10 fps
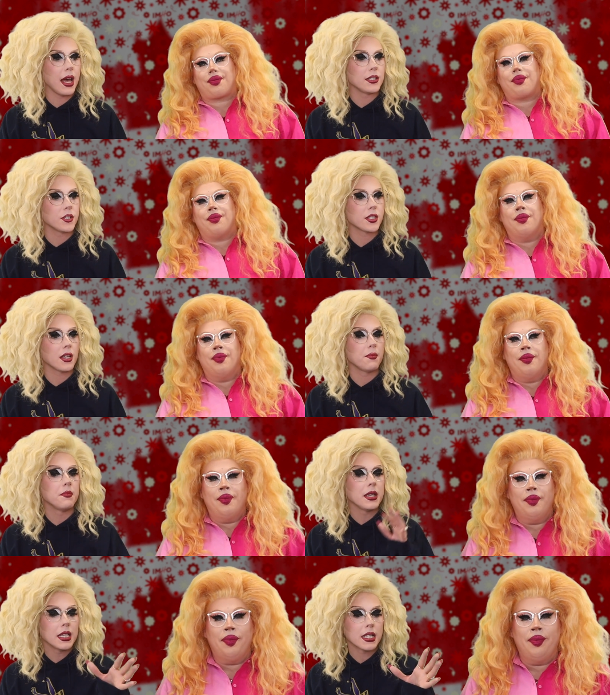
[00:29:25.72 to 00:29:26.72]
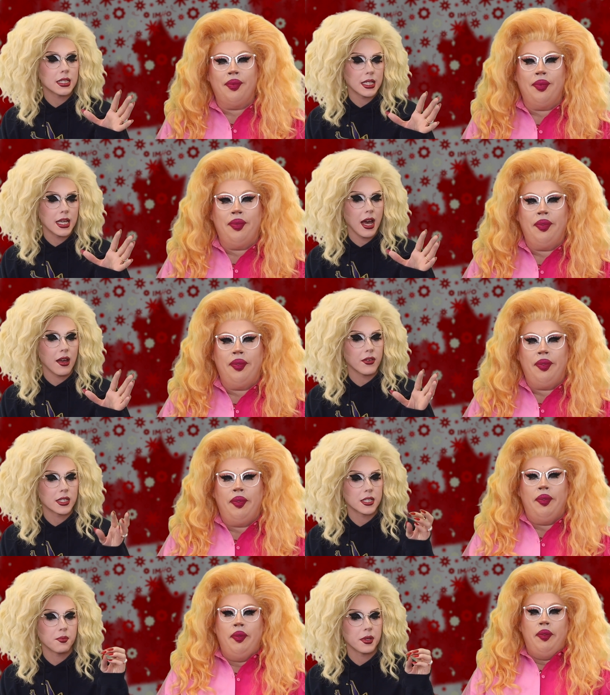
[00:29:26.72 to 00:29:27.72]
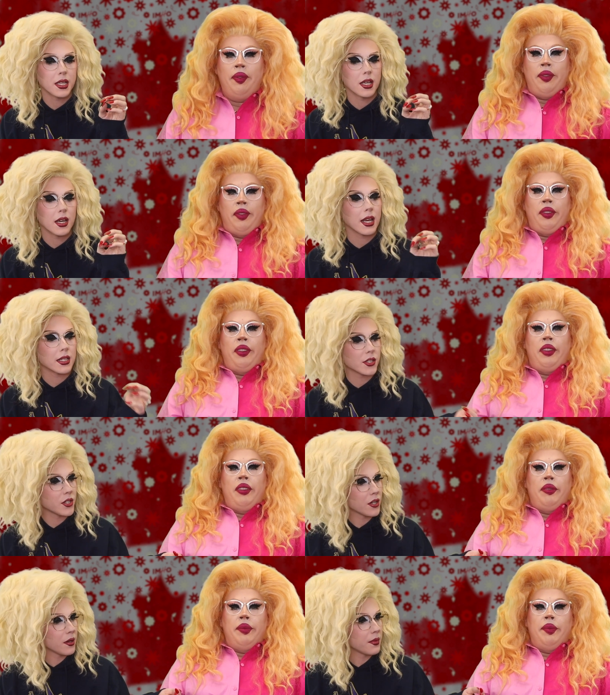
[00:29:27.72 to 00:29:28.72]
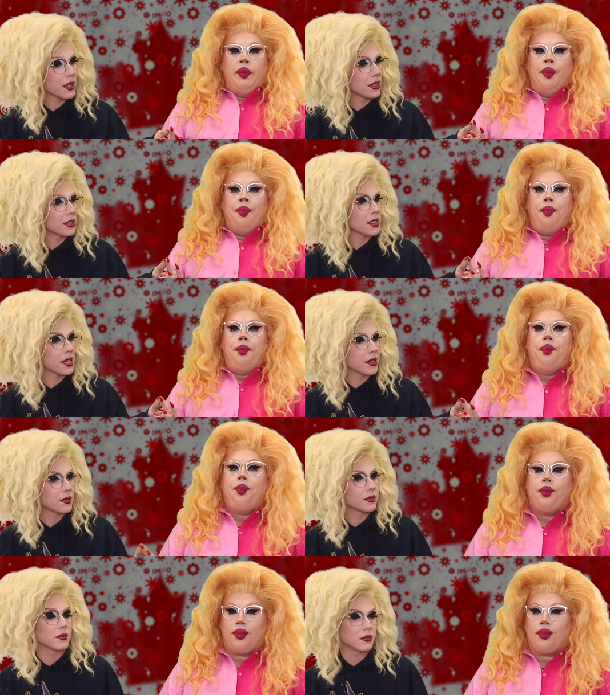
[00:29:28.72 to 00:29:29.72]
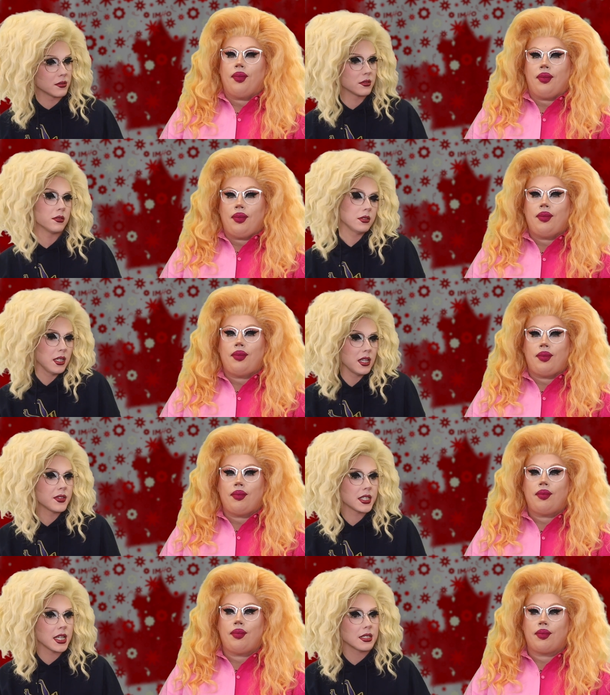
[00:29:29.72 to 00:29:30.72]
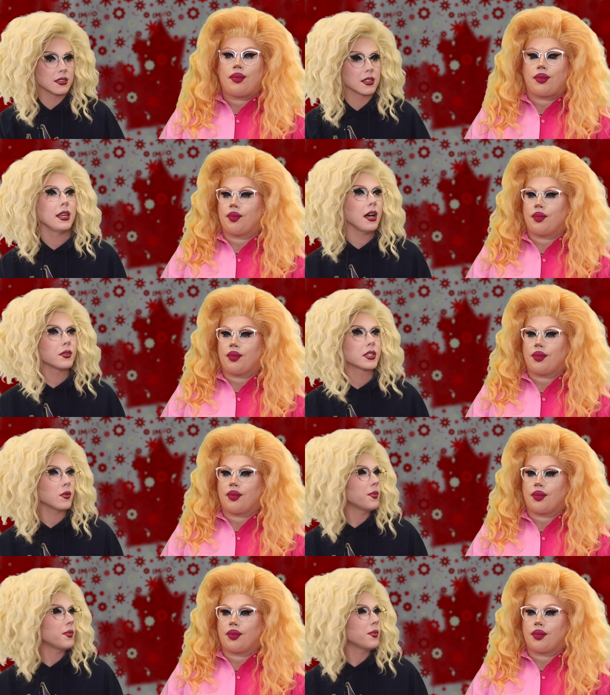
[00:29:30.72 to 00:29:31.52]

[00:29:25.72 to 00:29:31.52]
Speaker 1: and just immediately having to be against her because like Eve stands. Yeah, I was so